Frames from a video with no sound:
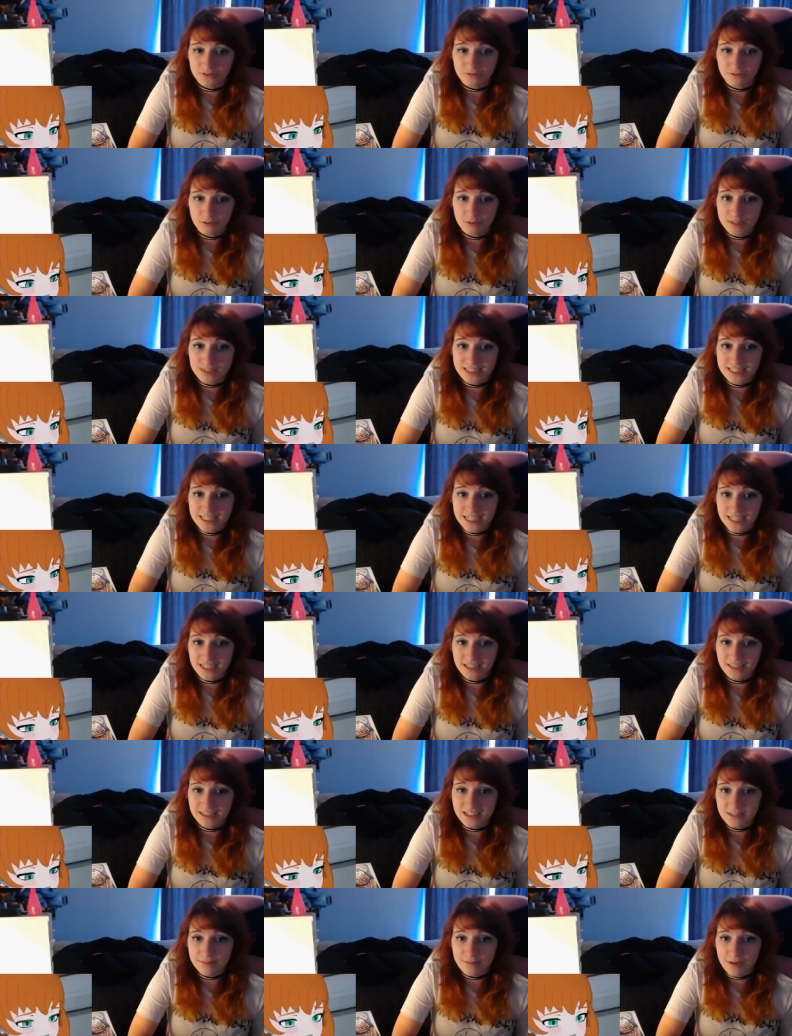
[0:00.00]
a
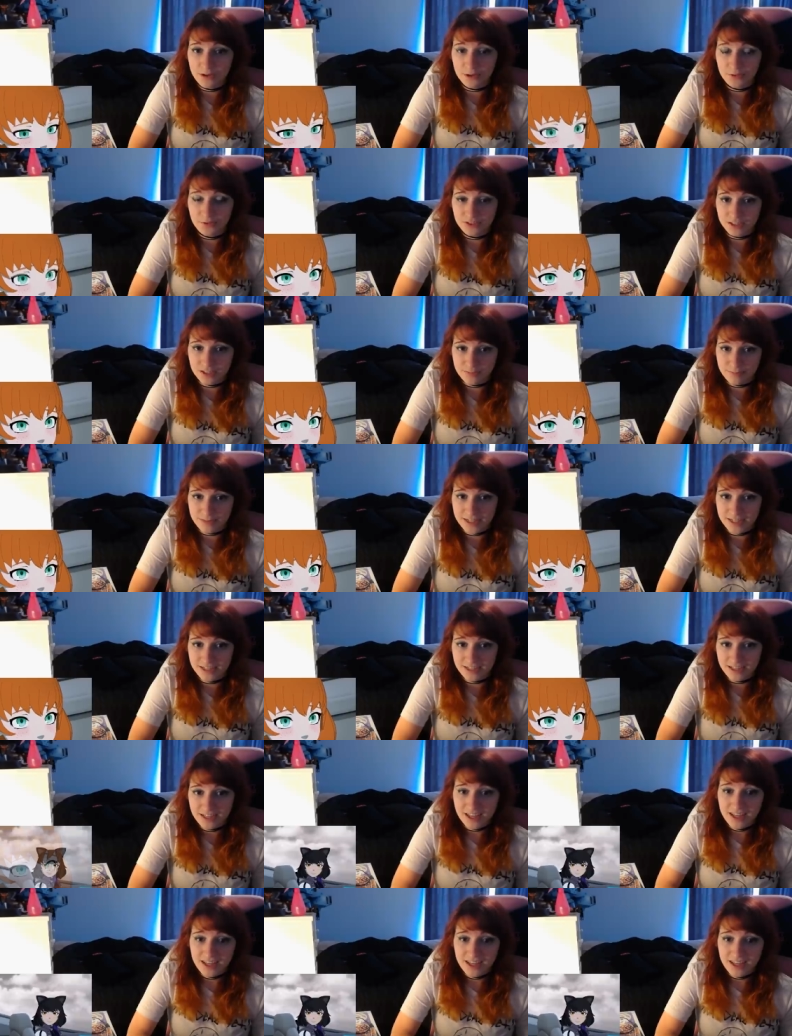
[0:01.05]
ridiculous amount of clipping